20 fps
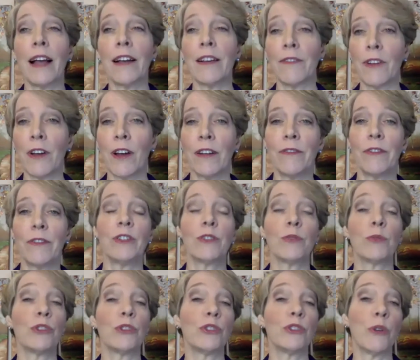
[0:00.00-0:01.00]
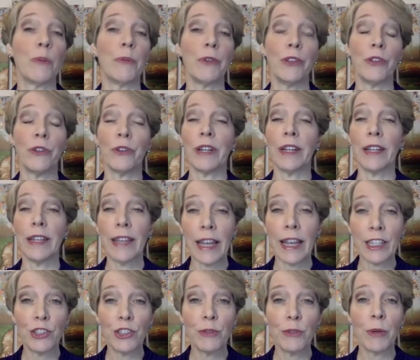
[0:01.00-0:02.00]
of confidence will show up in your
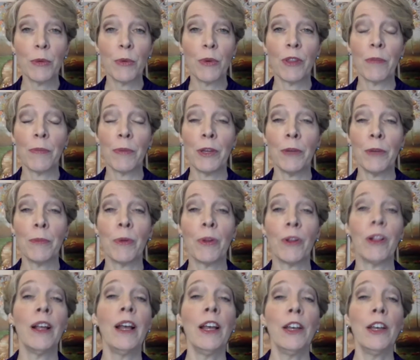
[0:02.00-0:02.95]
engagement with people.